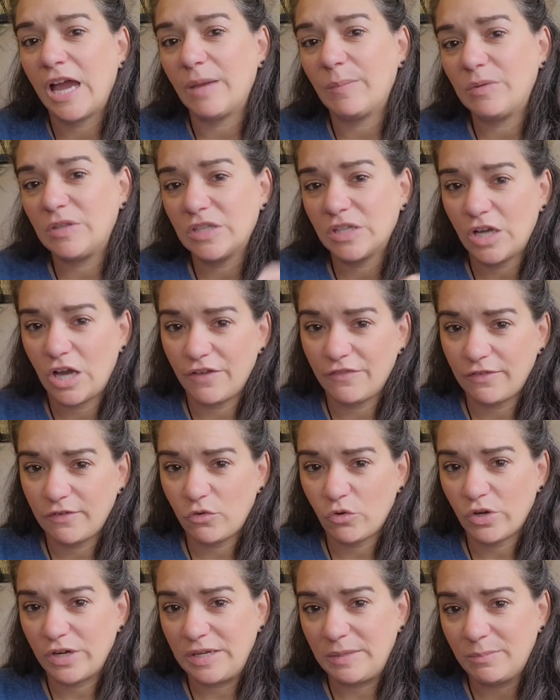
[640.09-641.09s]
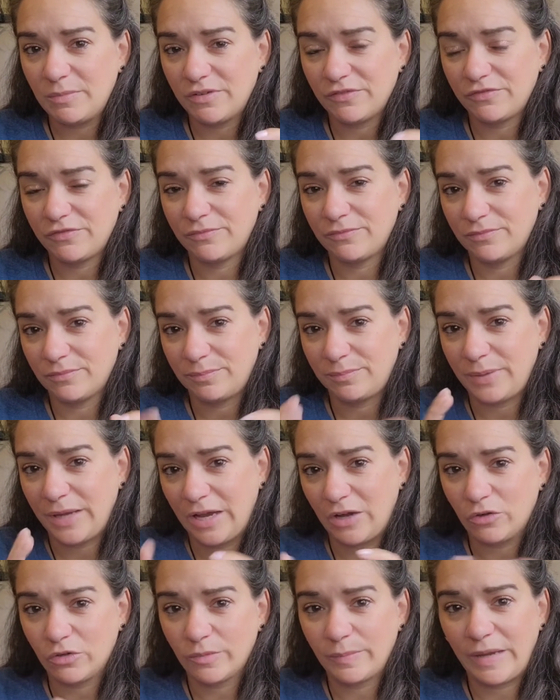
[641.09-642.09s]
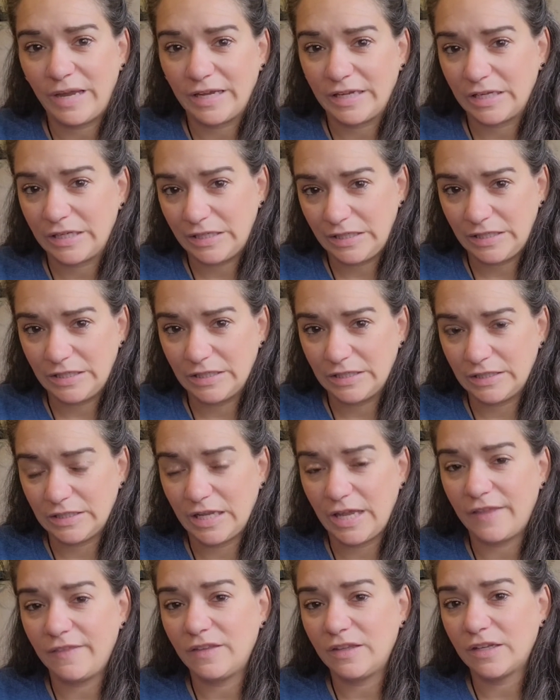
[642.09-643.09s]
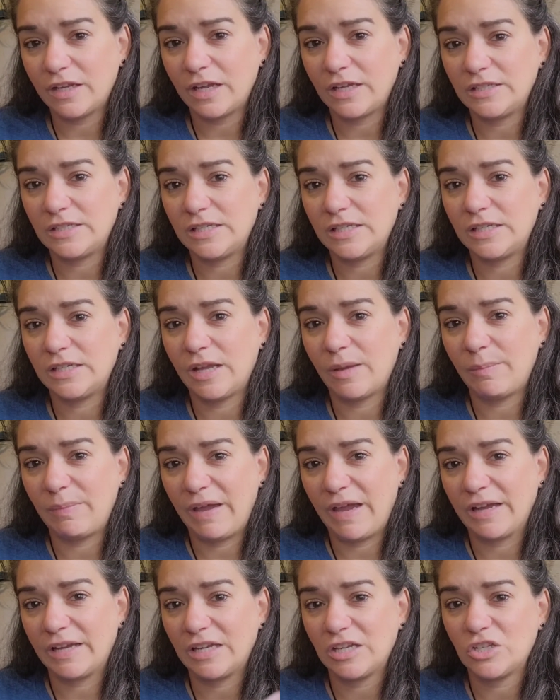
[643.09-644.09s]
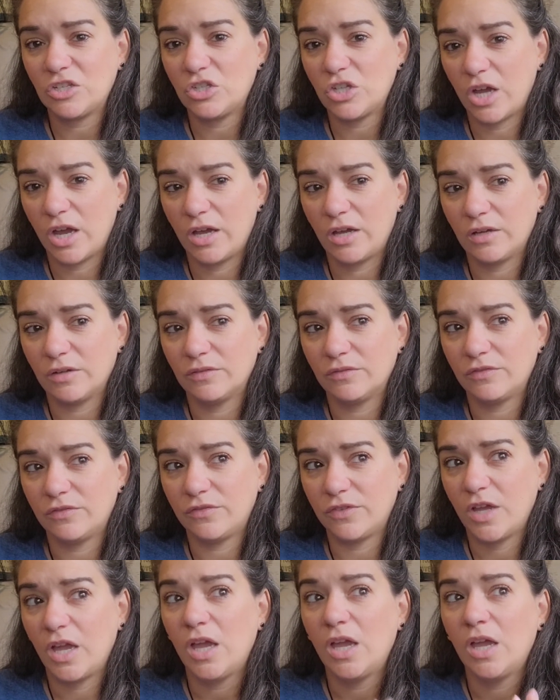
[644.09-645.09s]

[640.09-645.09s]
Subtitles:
I put the coffee cream powder packet in, and then I did a package of